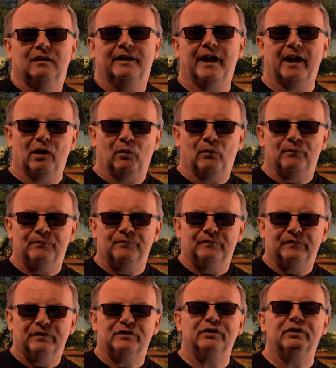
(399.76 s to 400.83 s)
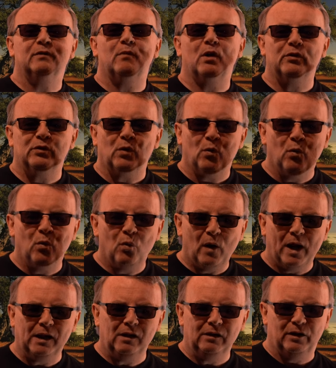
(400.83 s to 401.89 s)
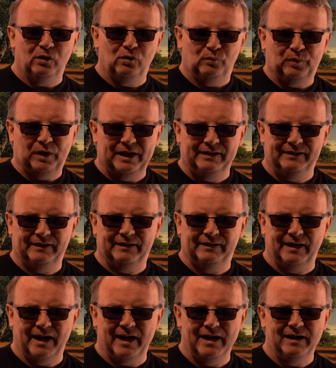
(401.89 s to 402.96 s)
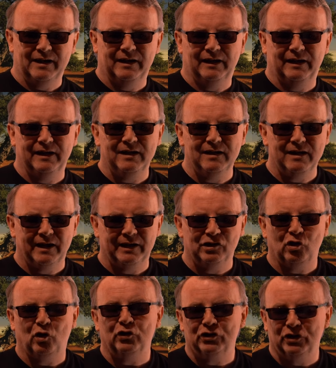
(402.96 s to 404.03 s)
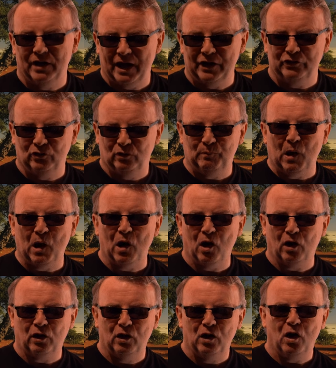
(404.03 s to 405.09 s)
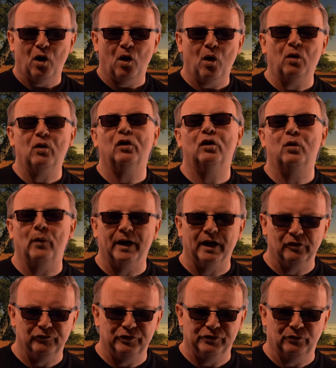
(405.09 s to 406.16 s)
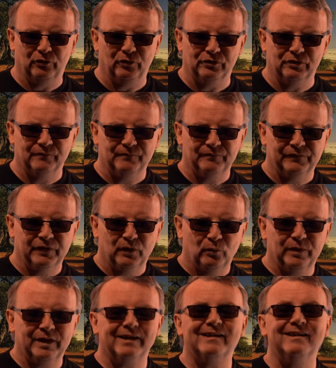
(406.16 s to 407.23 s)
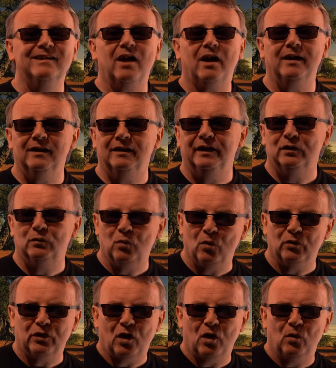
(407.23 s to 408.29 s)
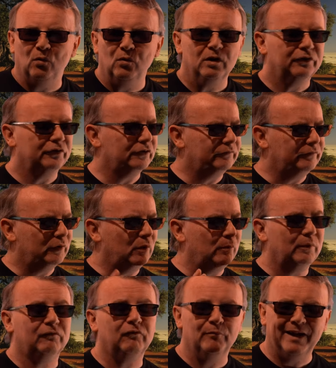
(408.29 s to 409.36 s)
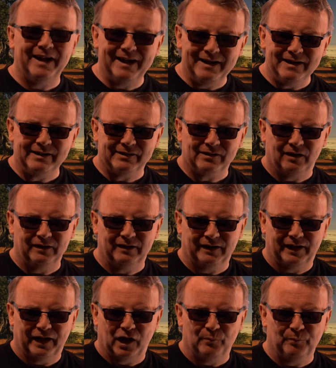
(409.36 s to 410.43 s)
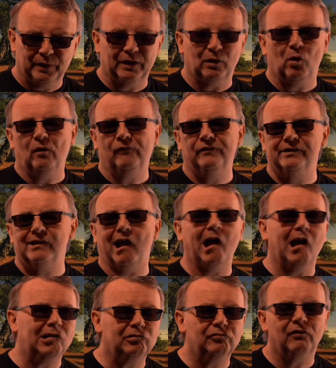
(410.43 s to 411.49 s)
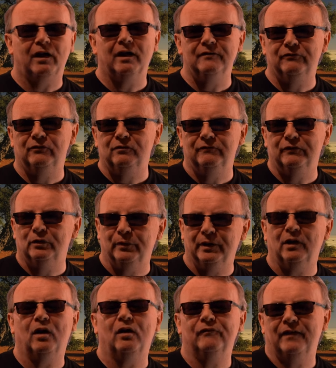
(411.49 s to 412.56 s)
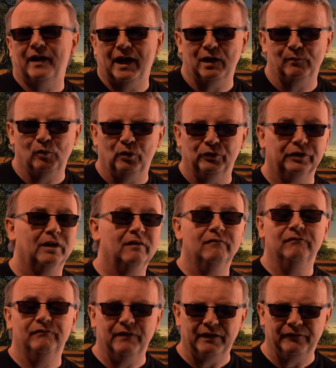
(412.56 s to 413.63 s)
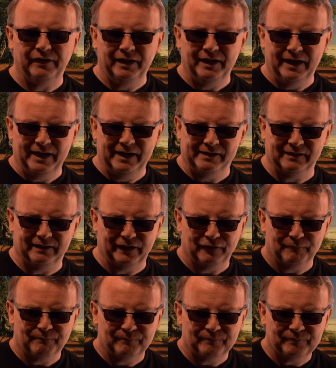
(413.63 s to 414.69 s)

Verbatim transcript: Now, to the most well-known place to stay in Etosha National Park, Okaukuejo Resort. With its night-lit waterhole that's viewable from inside the camp, it offers unrivaled viewing of the animals very easily.